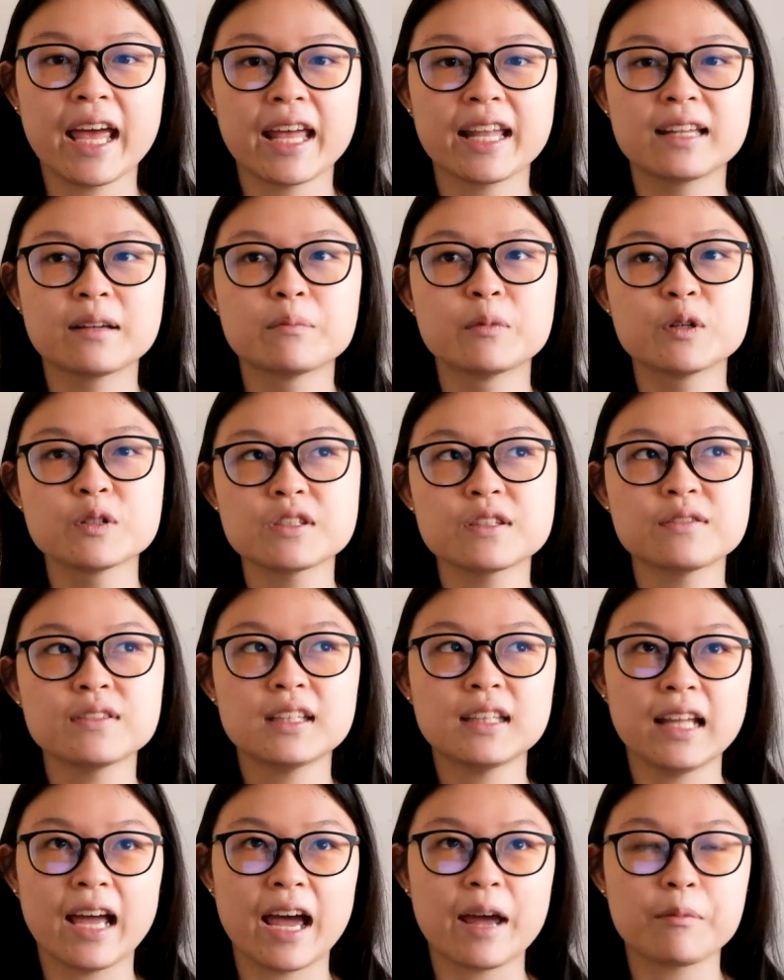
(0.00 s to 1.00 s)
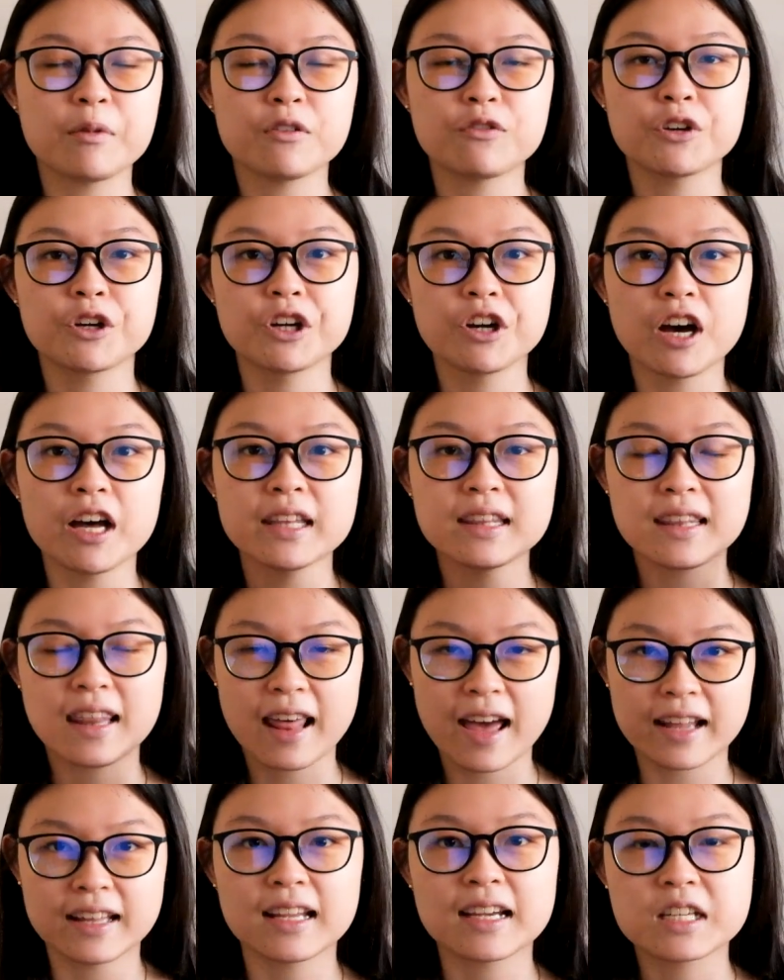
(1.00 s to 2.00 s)
And most of the time, if you're not
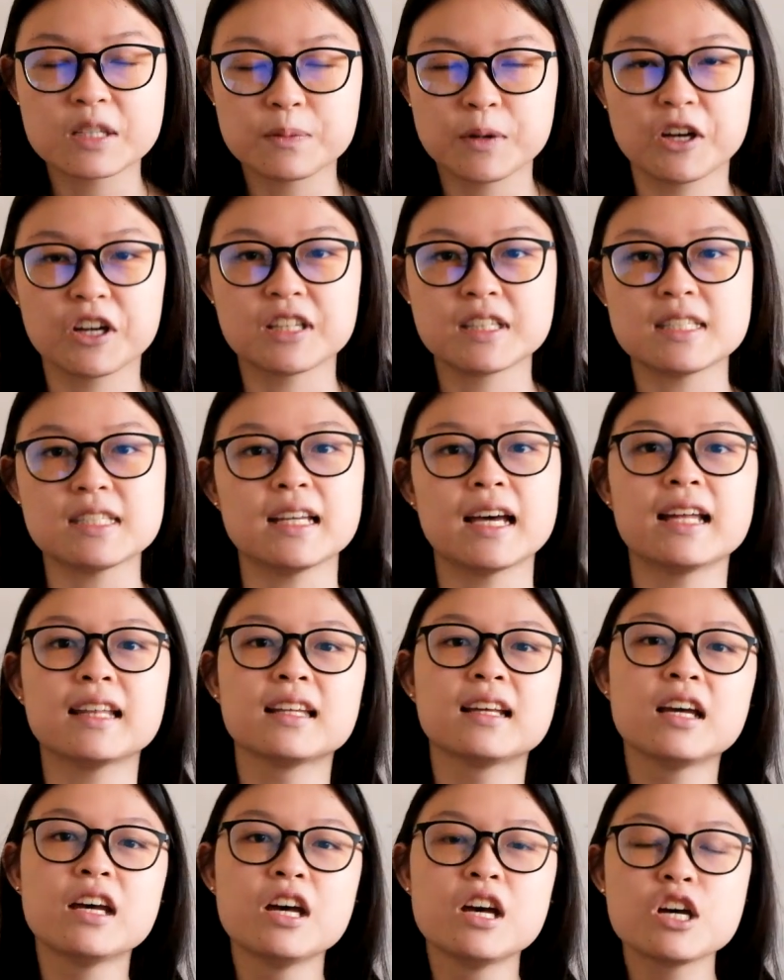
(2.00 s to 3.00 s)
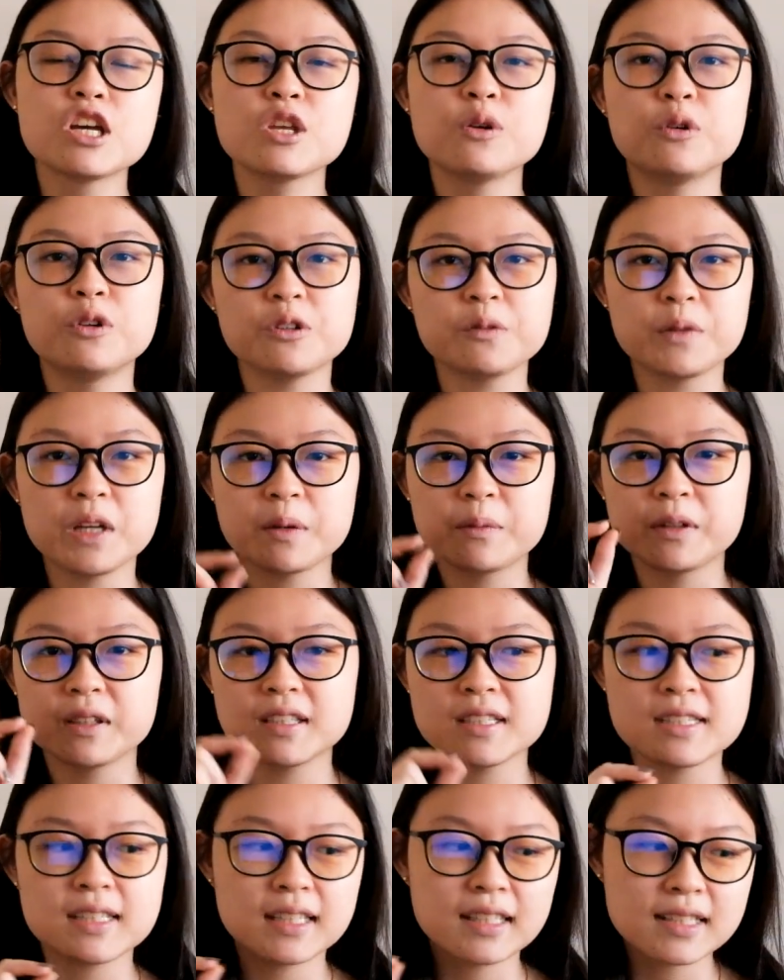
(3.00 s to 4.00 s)
that experienced yet, you won't be able
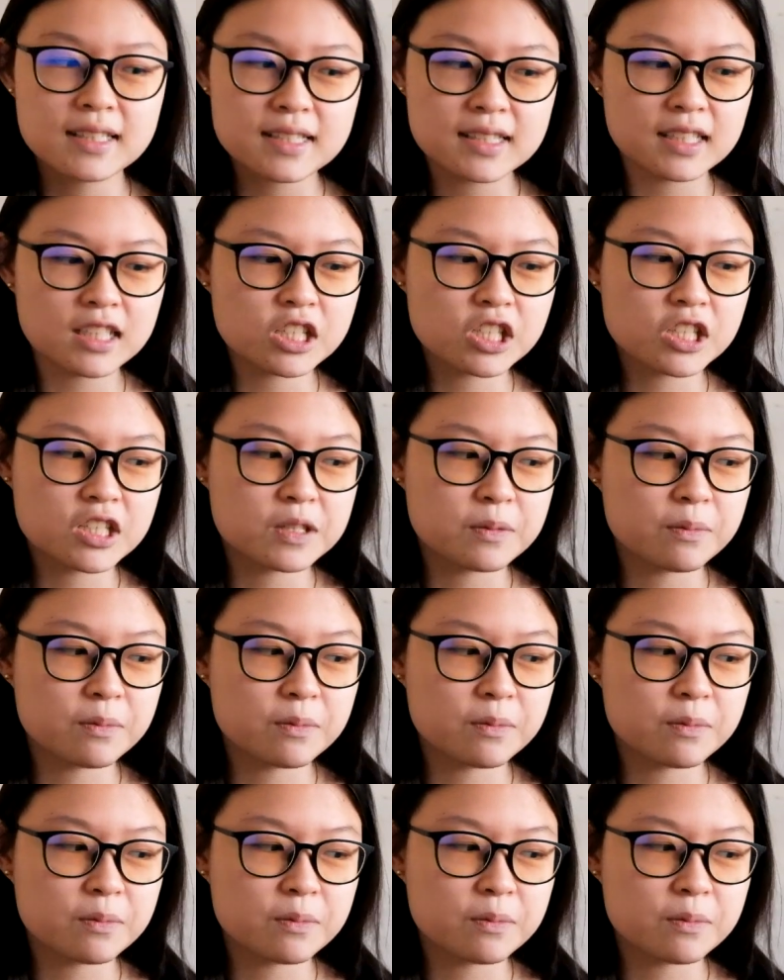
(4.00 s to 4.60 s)
to see the stitches